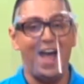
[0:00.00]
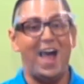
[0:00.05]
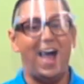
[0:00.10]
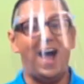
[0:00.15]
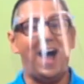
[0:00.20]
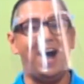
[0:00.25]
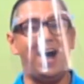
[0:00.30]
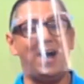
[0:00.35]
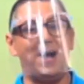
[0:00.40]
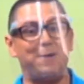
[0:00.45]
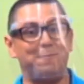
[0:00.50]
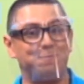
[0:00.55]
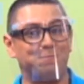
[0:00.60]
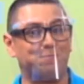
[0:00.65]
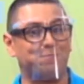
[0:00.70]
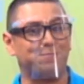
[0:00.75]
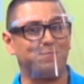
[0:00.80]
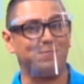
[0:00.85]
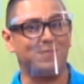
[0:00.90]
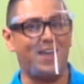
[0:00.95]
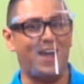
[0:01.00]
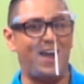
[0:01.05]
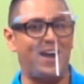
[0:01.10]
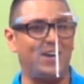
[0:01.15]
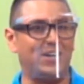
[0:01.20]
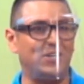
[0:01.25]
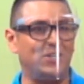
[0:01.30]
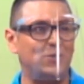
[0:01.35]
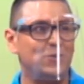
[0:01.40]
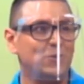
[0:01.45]
Um, are
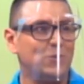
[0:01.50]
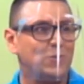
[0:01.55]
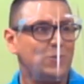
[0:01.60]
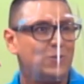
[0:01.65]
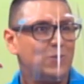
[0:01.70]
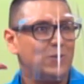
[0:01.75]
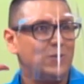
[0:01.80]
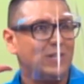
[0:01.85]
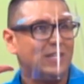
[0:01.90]
you